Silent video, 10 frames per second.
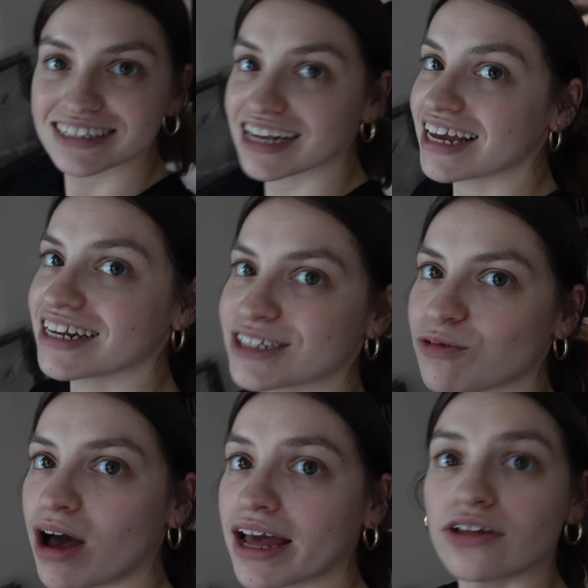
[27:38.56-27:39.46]
It's taken us a
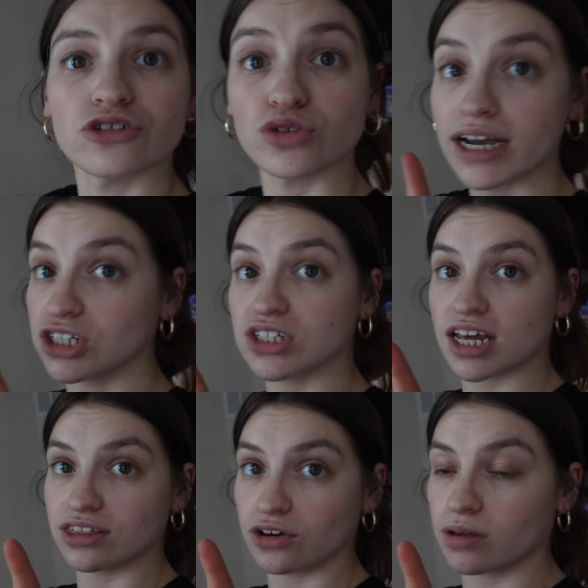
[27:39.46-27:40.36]
while. Directions
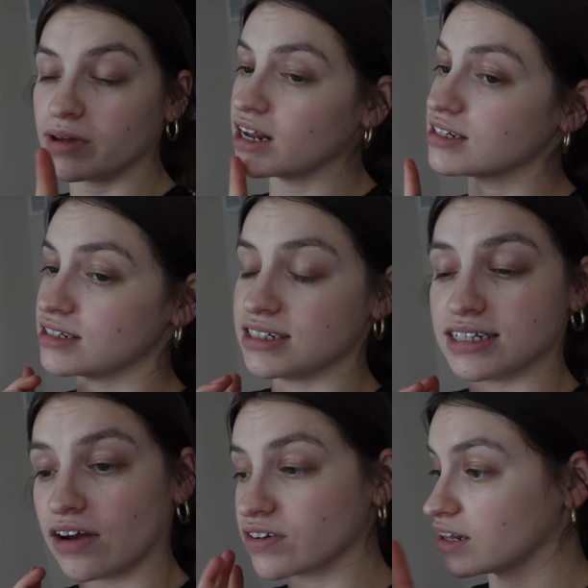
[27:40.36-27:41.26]
say 30 minutes. It's
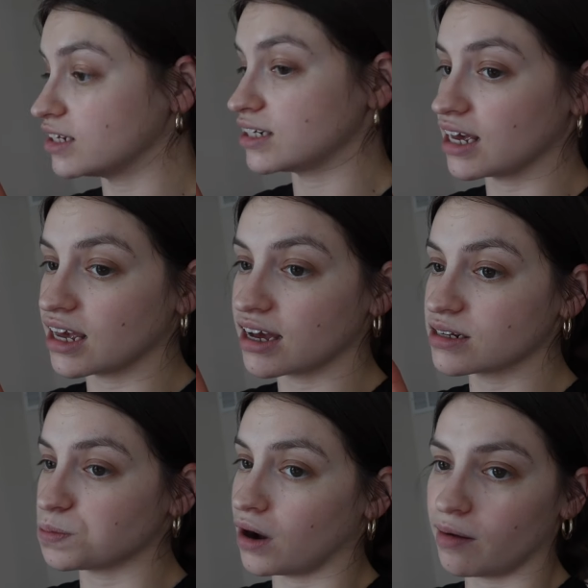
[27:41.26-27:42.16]
definitely taking
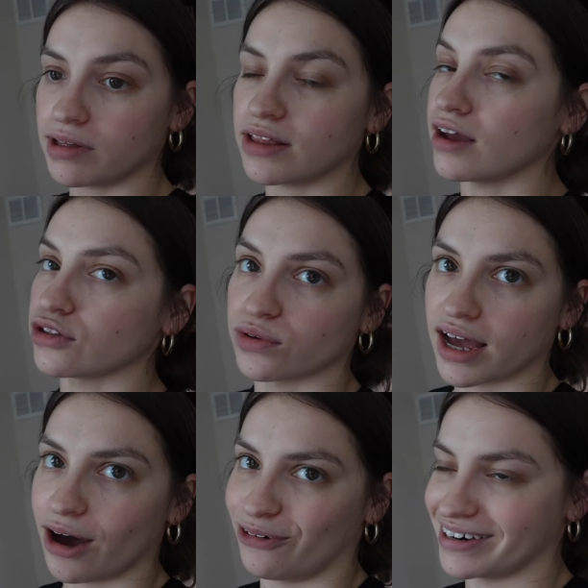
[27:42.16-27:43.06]
us probably like three
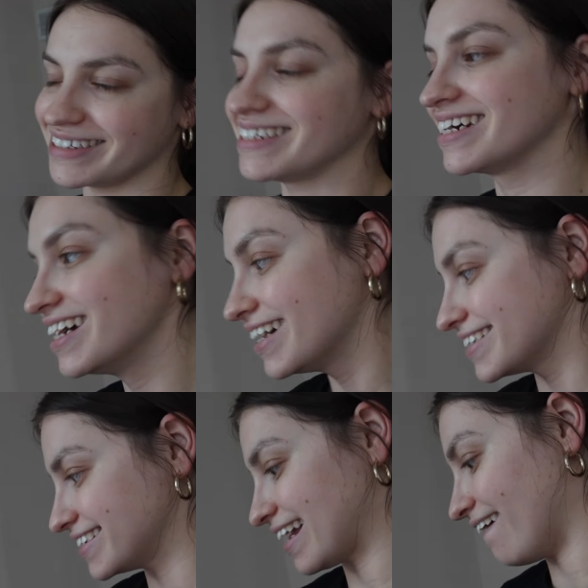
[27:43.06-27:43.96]
hours.
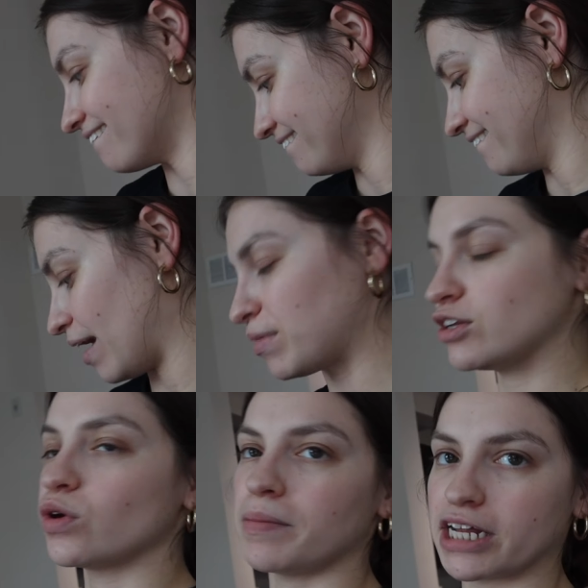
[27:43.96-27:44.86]
So I'm not
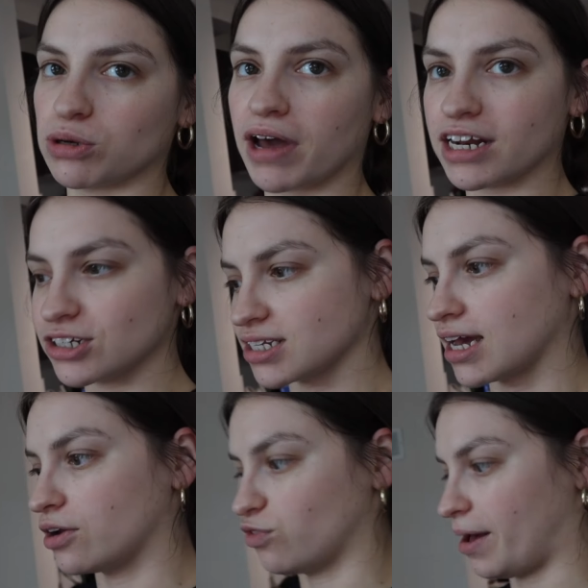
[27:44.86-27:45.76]
doing much. I'm kind of just
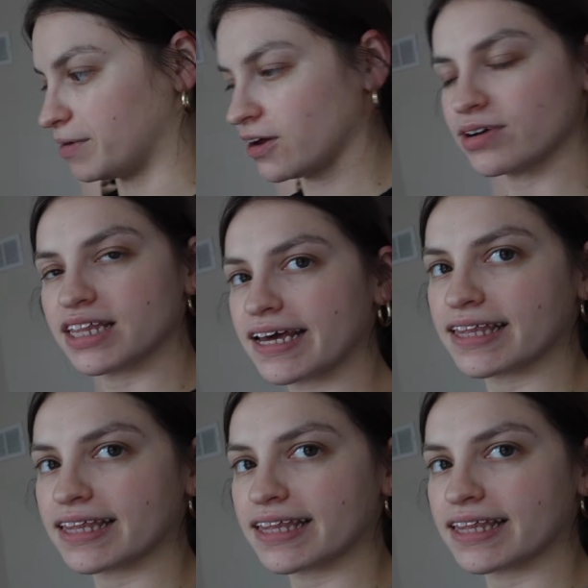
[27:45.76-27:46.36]
like unwrapping everything